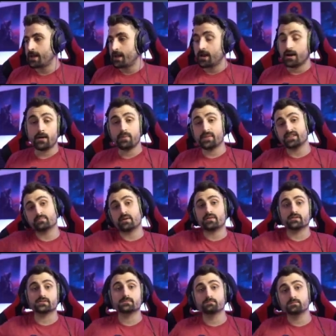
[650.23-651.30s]
Uh, but that's my
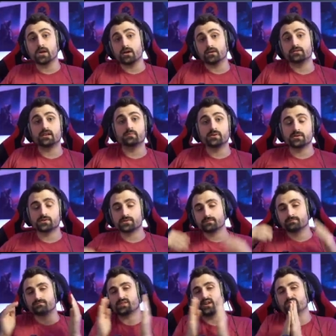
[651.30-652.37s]
thoughts. Uh, tell me
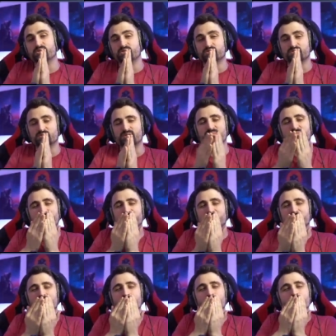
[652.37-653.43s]
yours. I'll be sure to read them. Thank you
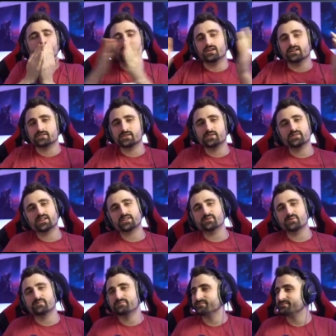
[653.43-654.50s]
so much. And I'll see you in the next
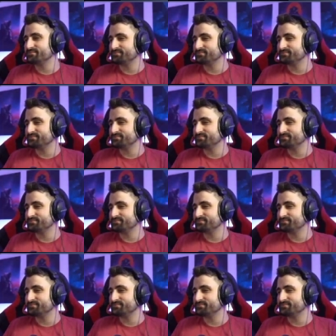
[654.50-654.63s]
one.